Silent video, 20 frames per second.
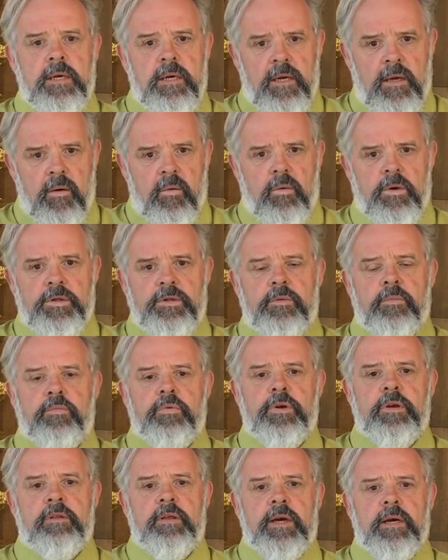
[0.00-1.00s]
And what you
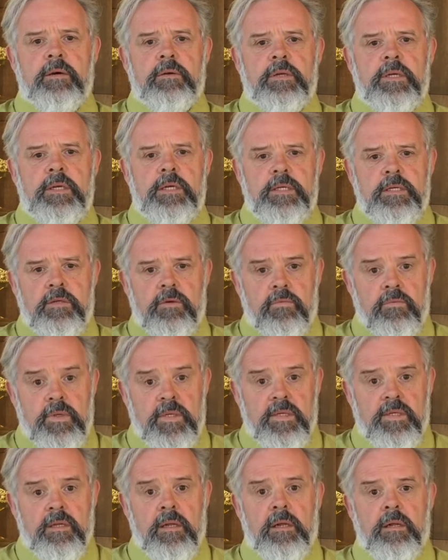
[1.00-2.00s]
breathe out is the
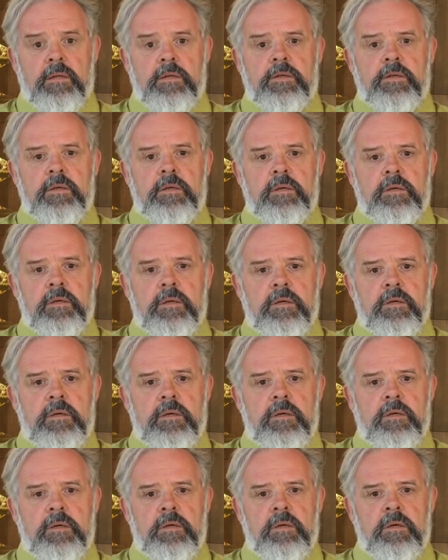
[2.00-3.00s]
result
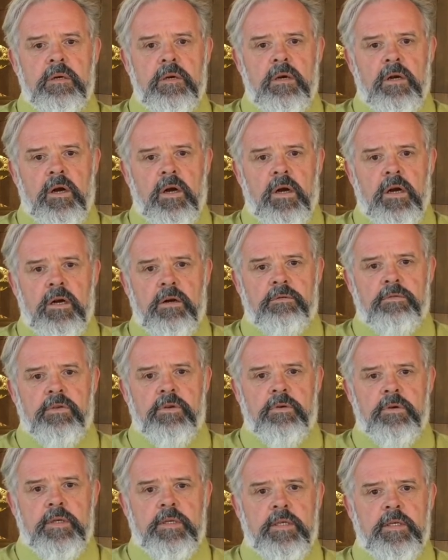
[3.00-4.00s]
of
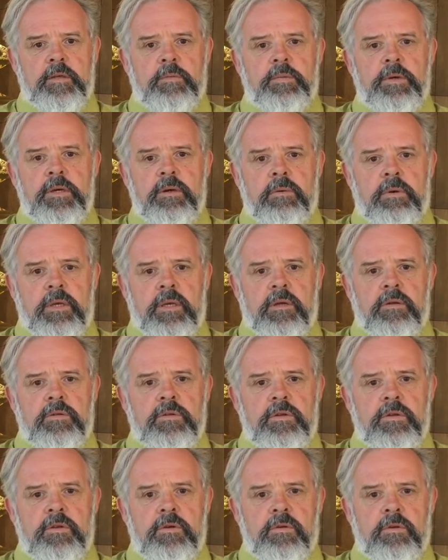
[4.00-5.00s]
your
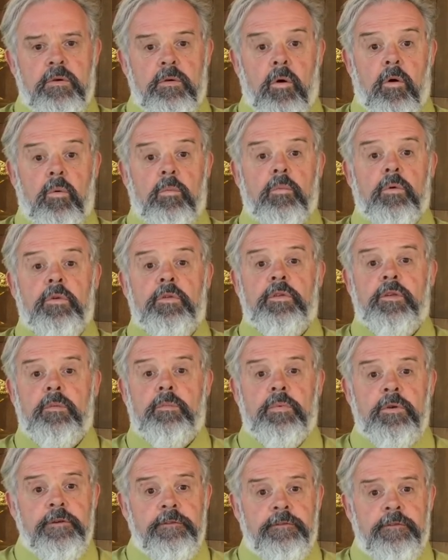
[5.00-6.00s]
experience, your almost
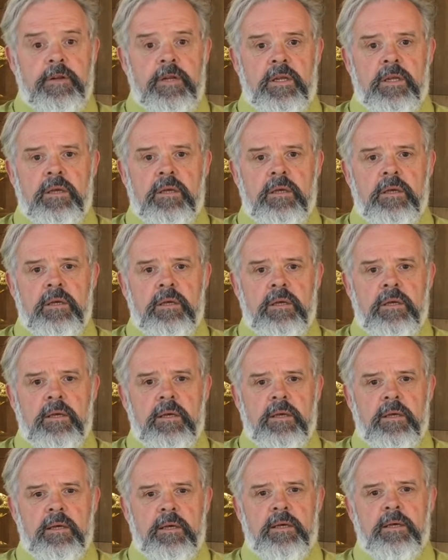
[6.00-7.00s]
epiphany
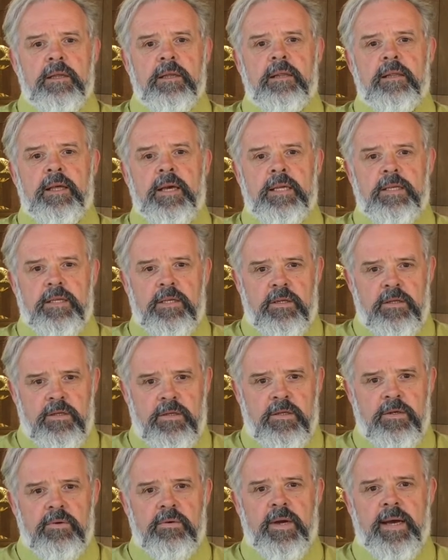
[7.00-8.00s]
that
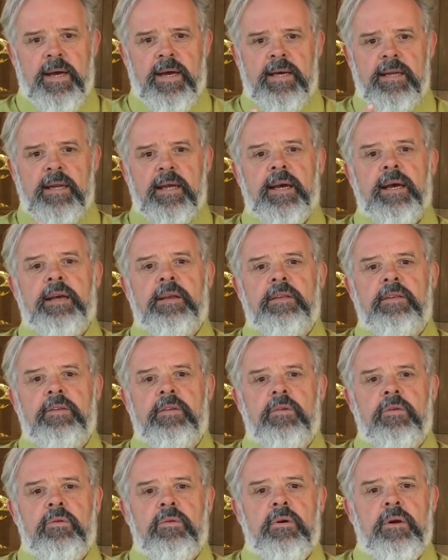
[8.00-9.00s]
you had as
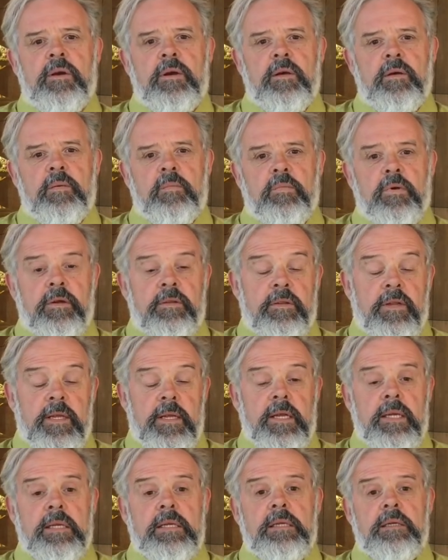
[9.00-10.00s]
you breathe
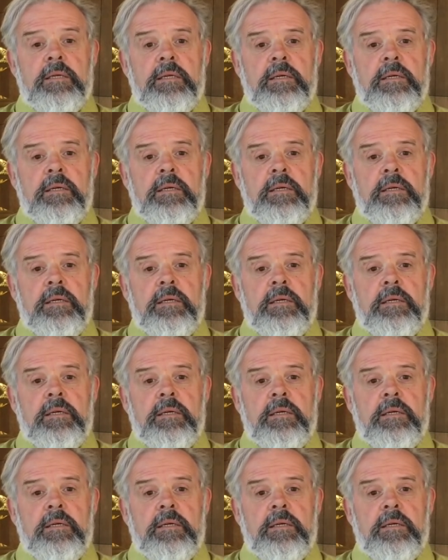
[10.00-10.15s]
in.